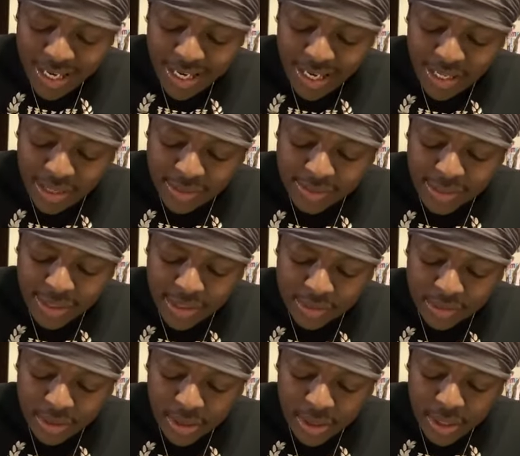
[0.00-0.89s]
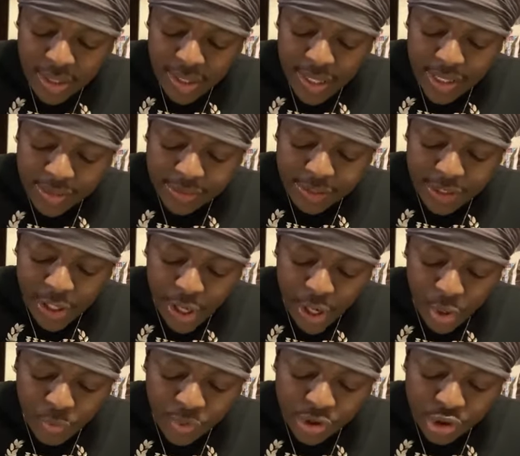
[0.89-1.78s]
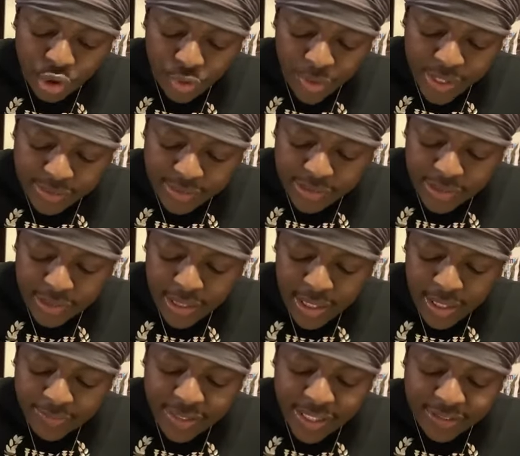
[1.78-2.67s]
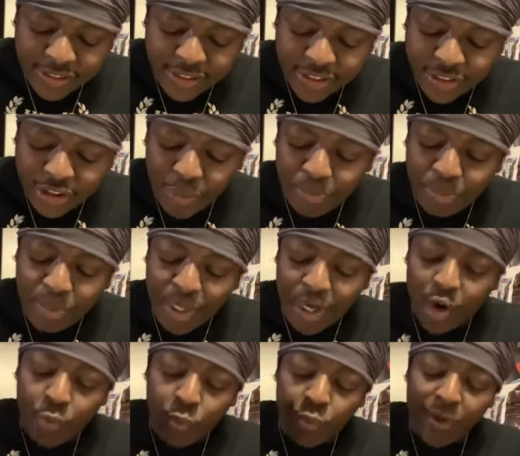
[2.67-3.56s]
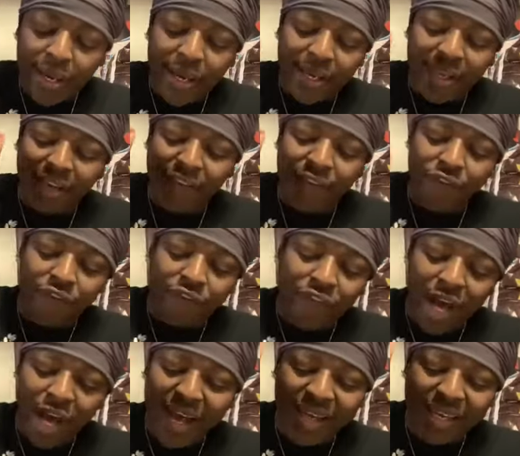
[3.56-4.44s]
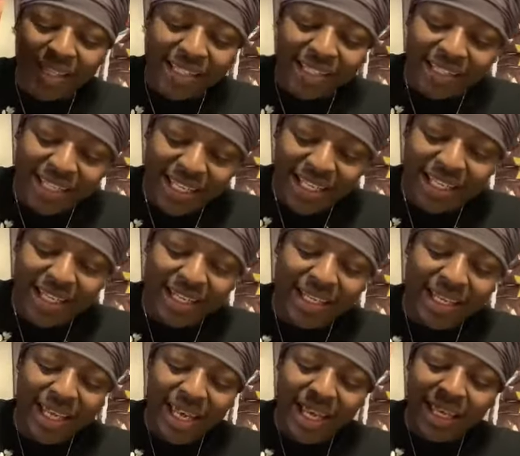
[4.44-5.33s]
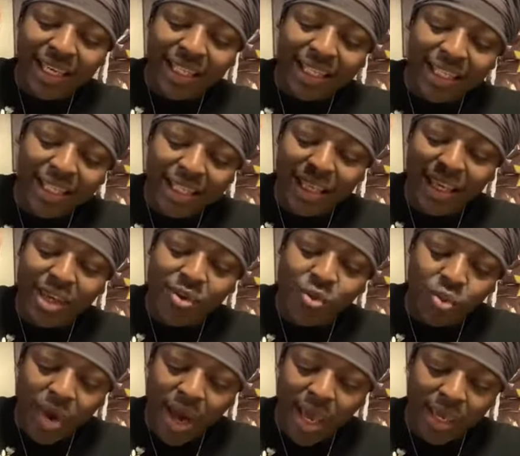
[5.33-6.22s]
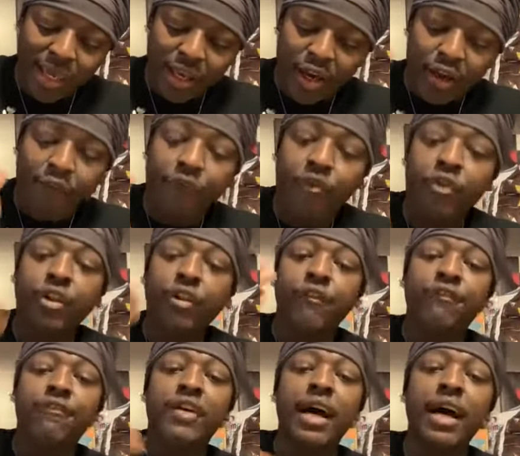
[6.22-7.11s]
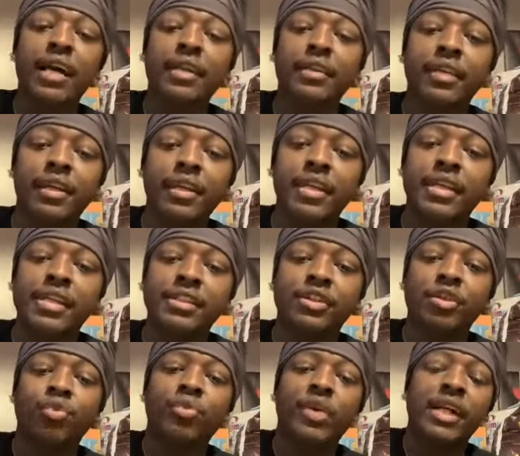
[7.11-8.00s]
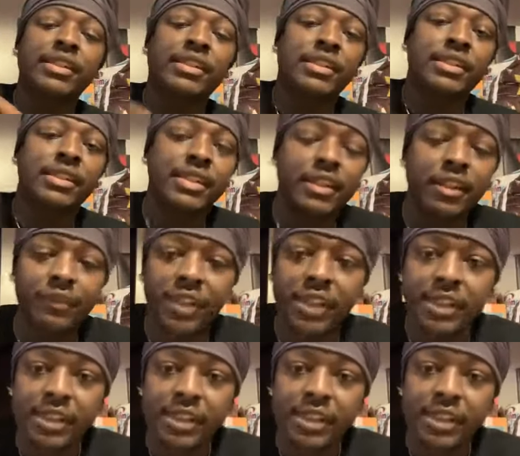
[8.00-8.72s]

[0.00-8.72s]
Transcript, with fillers: and it says, "And to her was granted that she should be arrayed in fine linen, clean and white, for the fine linen is the righteousness of the